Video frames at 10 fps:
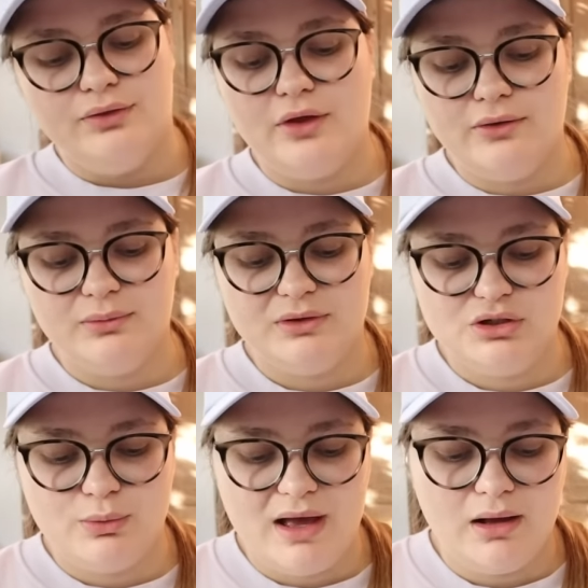those would
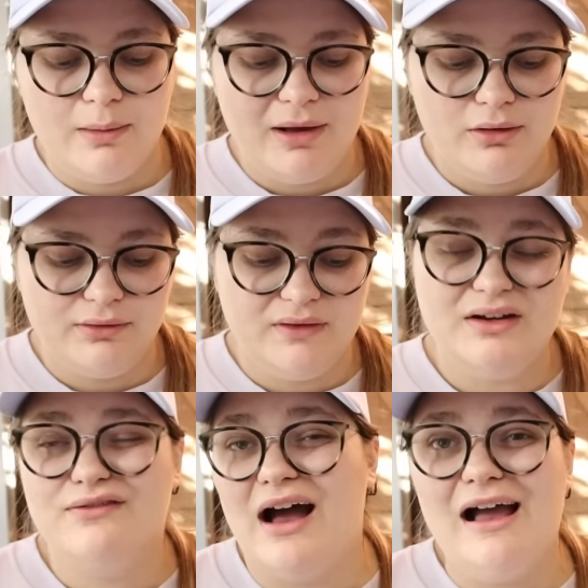do well about
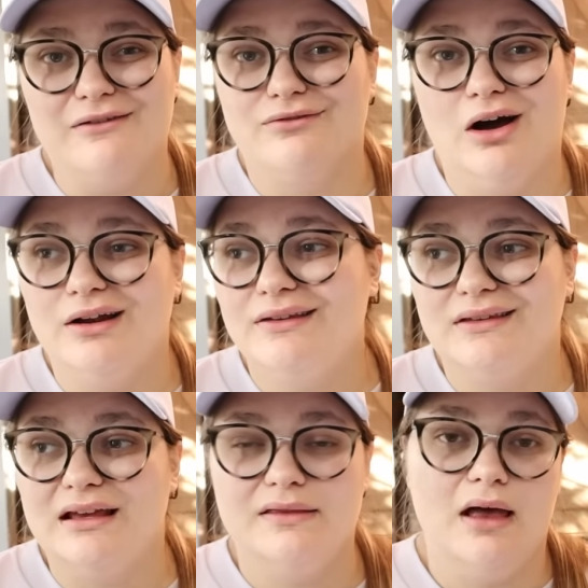75,
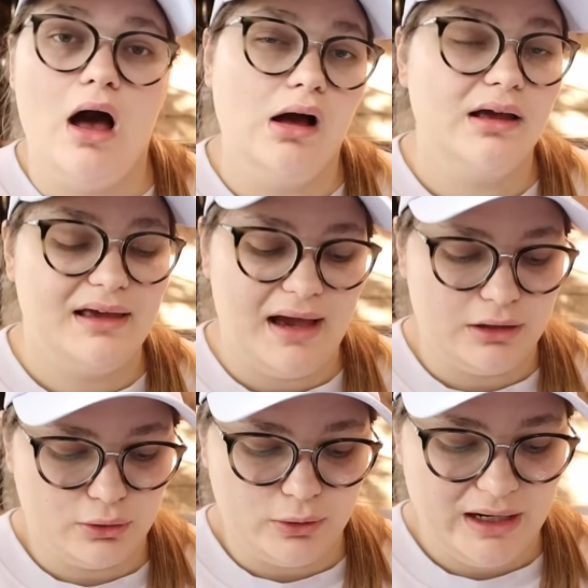honestly, in the Ugg
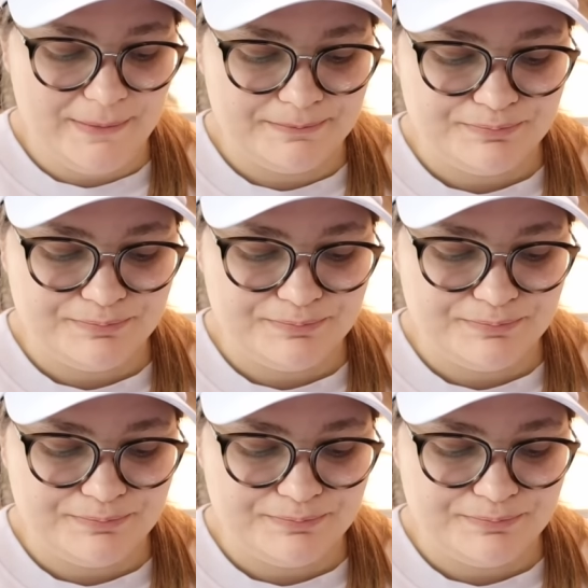category.